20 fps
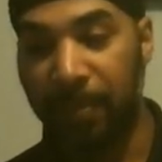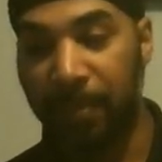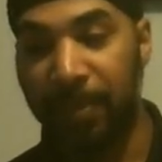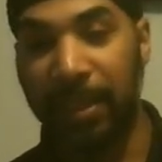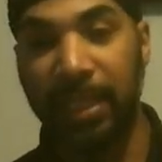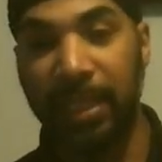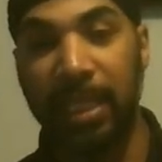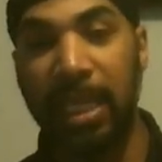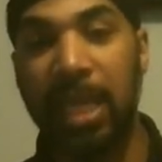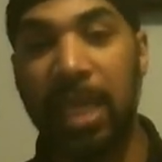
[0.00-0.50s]

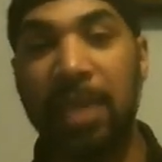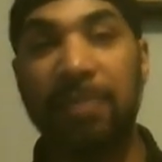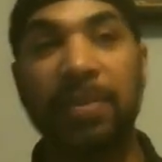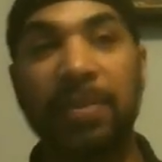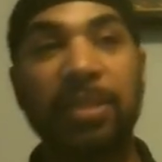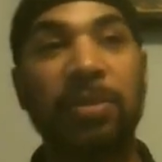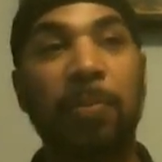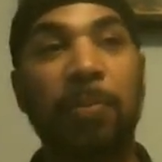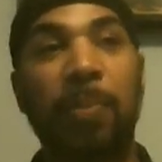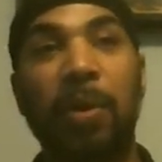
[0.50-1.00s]
believe
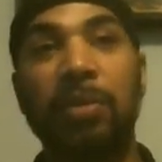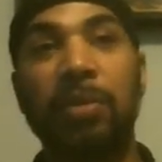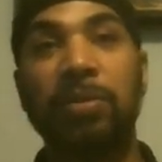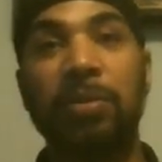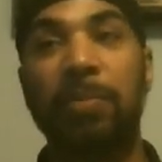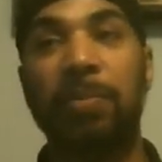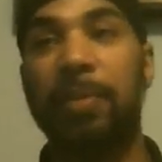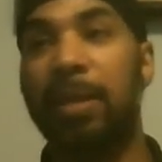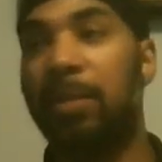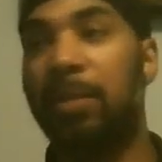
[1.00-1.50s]
we're
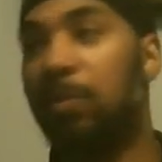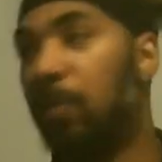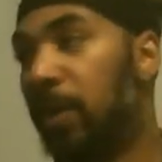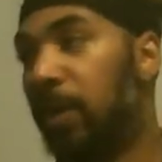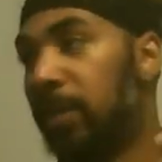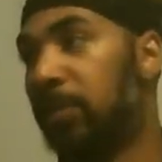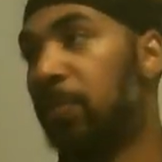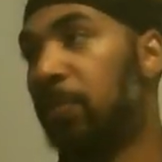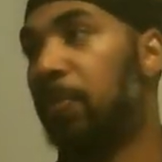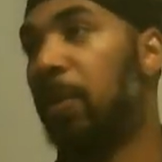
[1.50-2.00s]

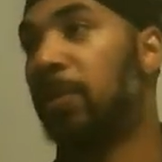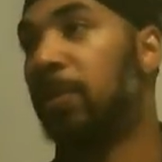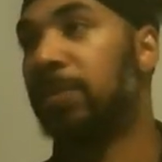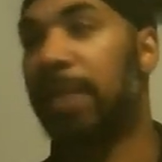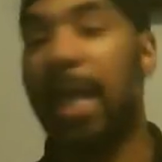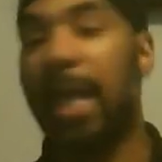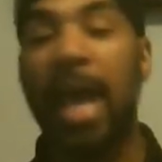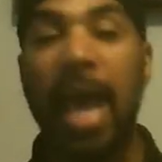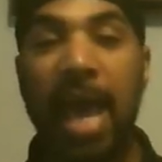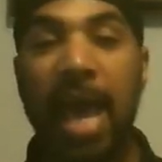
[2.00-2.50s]

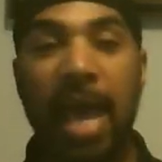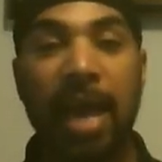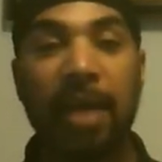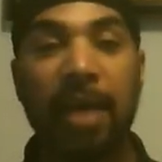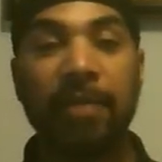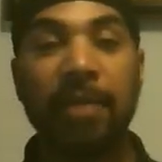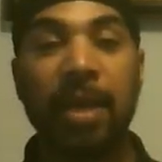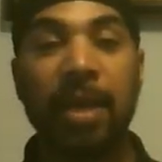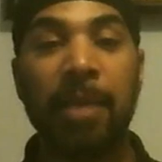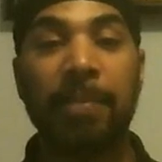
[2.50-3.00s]
supposed to
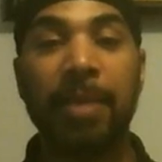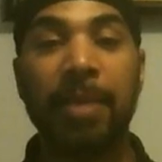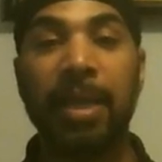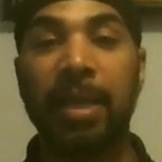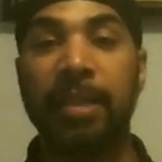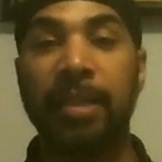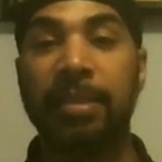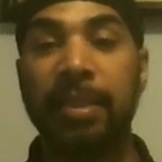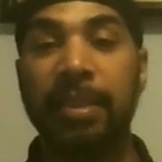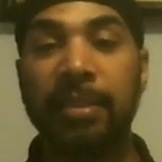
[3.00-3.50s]
have,
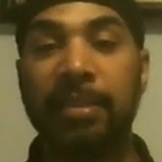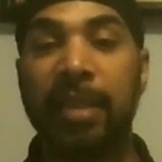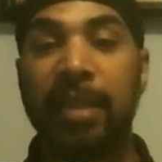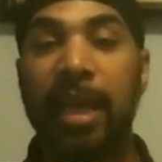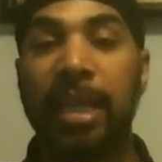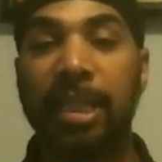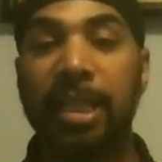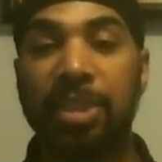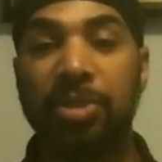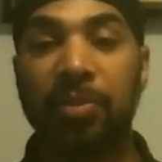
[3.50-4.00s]
because he
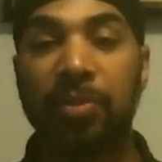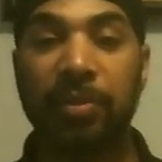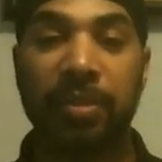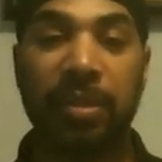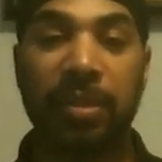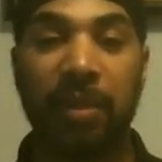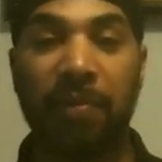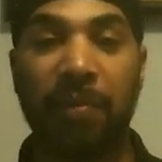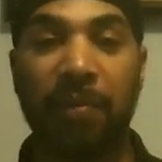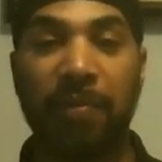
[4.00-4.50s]
said that you will
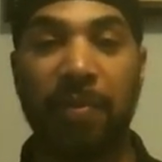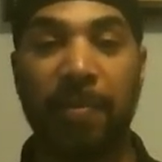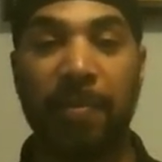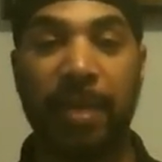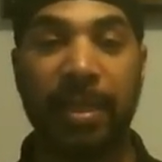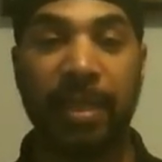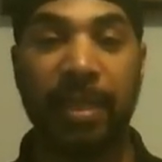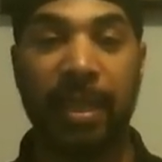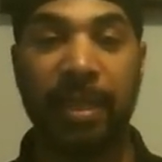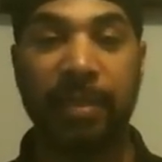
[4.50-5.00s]
suffer for
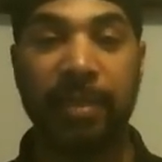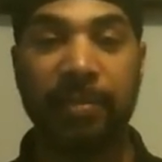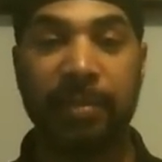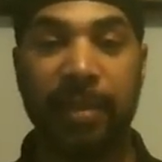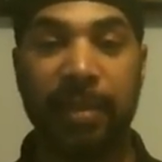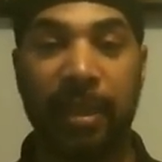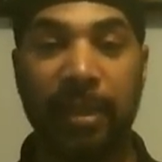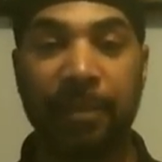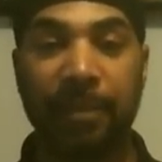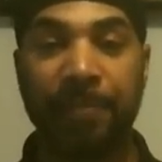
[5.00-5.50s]
my name's
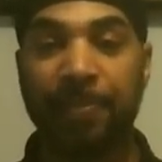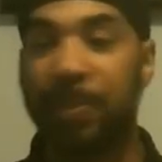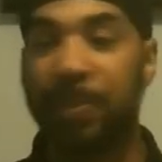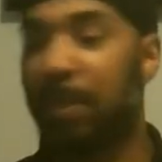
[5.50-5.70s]
sake.